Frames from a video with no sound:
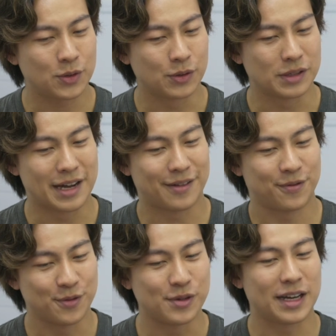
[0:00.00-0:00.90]
to their
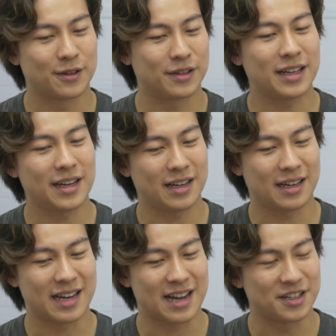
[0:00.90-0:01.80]
food and all that,
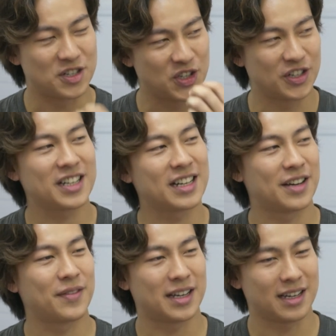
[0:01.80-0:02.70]
they are discerning
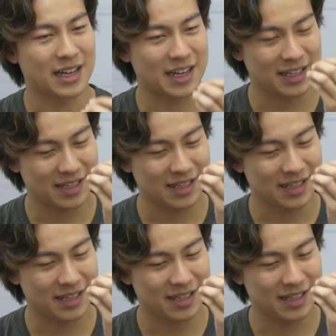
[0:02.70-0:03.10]
enough and they can